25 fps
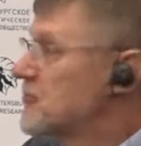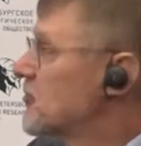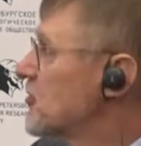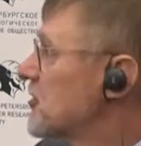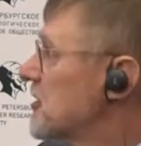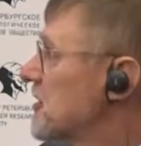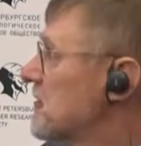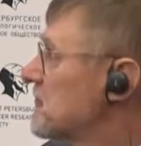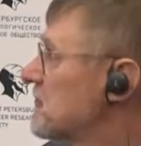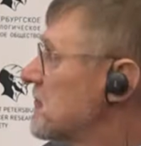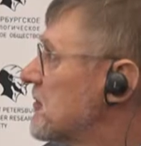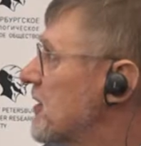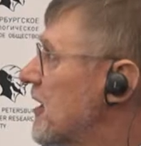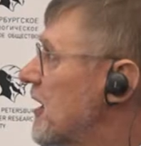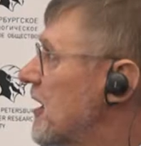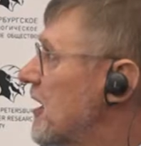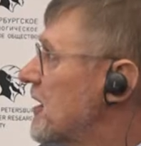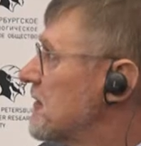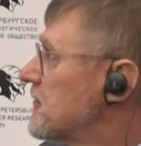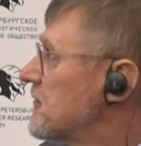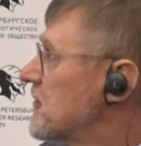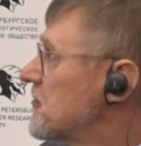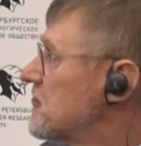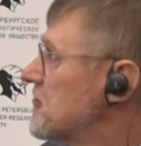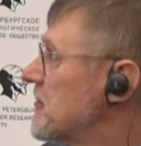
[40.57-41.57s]
more than
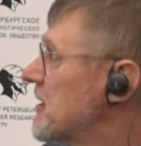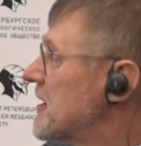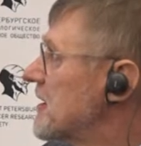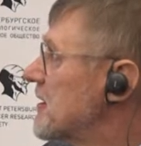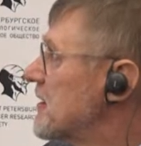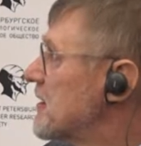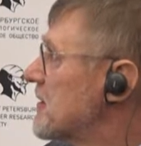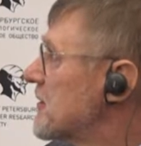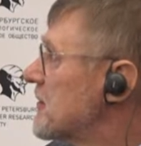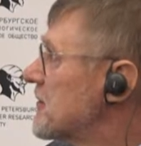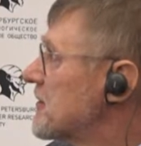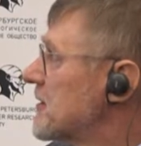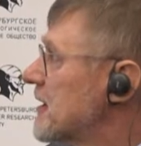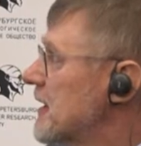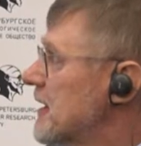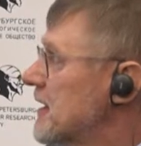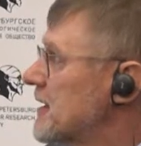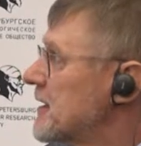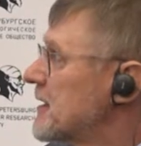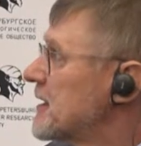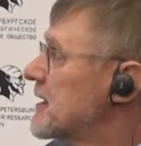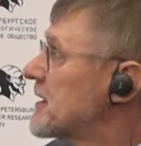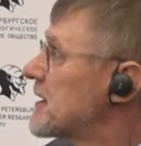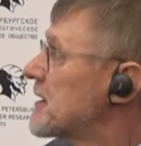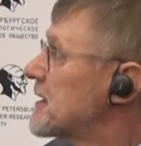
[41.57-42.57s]
half a million,
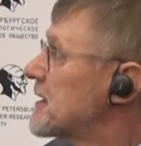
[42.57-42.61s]
and